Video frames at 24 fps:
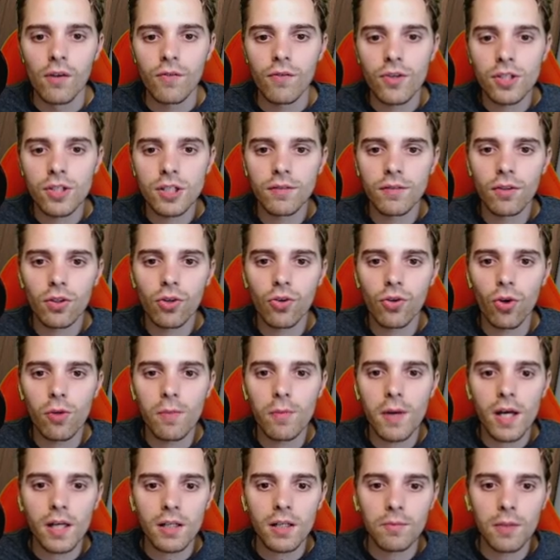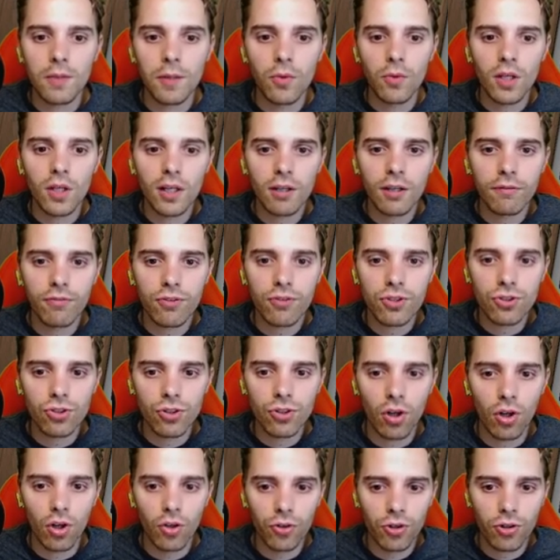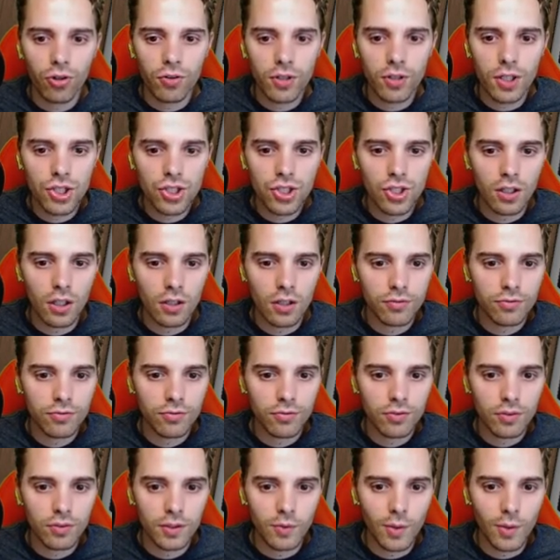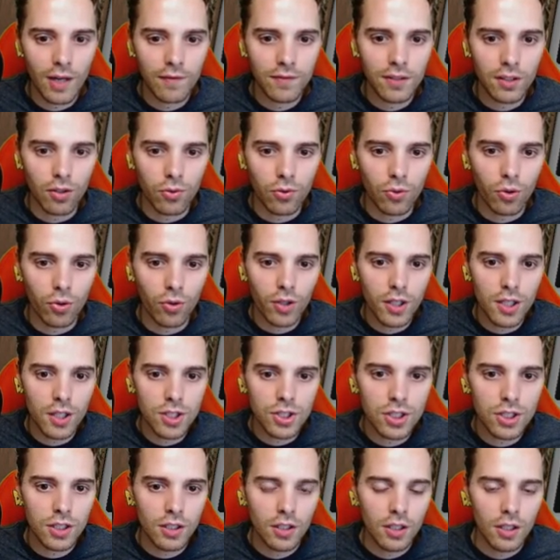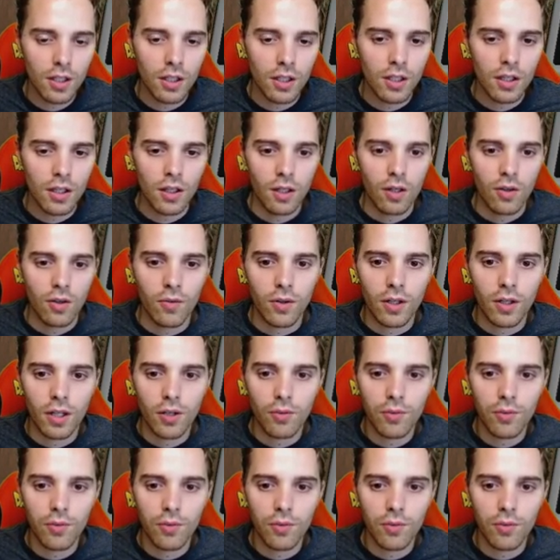first of all, Crobat. Maybe we can get a first turn Altered Creation off. We have the Aurora Energy. I'm gonna